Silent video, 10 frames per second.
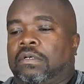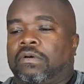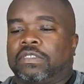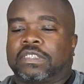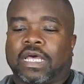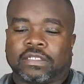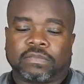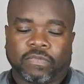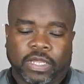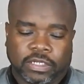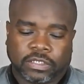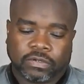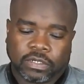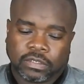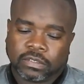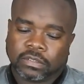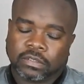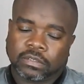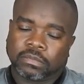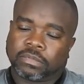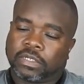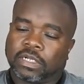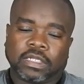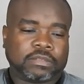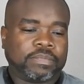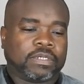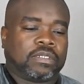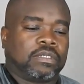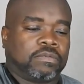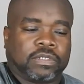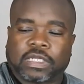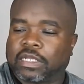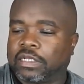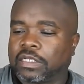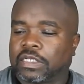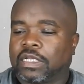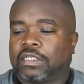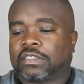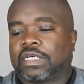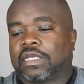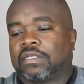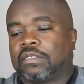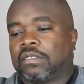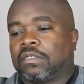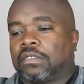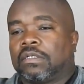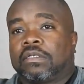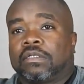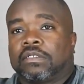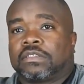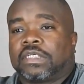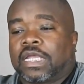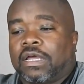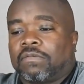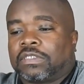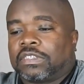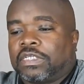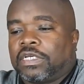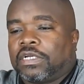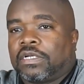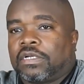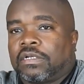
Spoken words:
Oh, it's got some weight to it. Pretty nice build. Here, we'll take a look at that in a second. Let's check out what's in here.